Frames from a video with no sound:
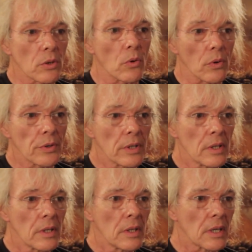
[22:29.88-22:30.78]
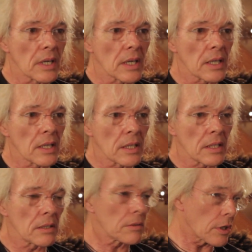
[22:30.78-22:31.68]
horn,
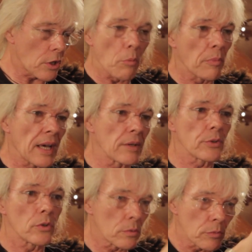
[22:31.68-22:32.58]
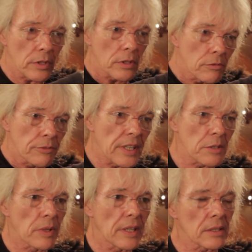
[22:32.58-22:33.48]
a compound horn with a phase
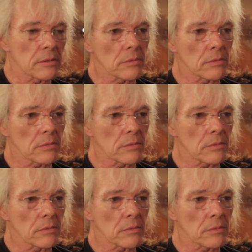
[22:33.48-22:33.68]
plug